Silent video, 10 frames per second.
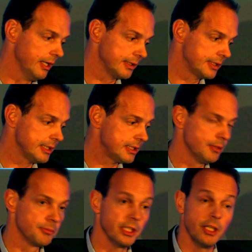
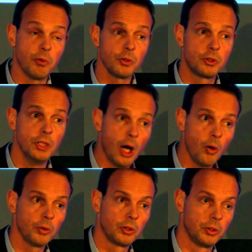systems, and they want
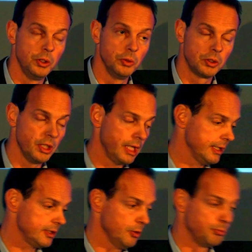now to
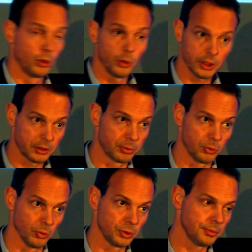utilize a product
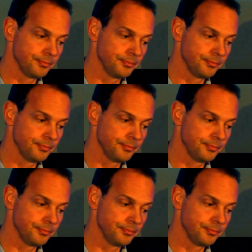approach